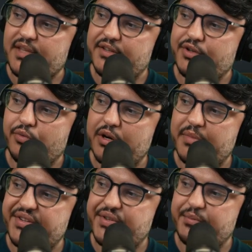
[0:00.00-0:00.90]
So we're
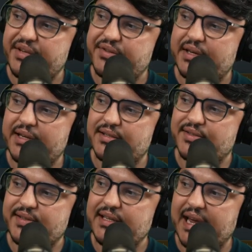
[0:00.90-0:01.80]
missing basically
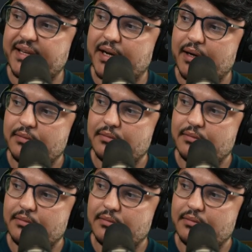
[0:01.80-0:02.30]
C data.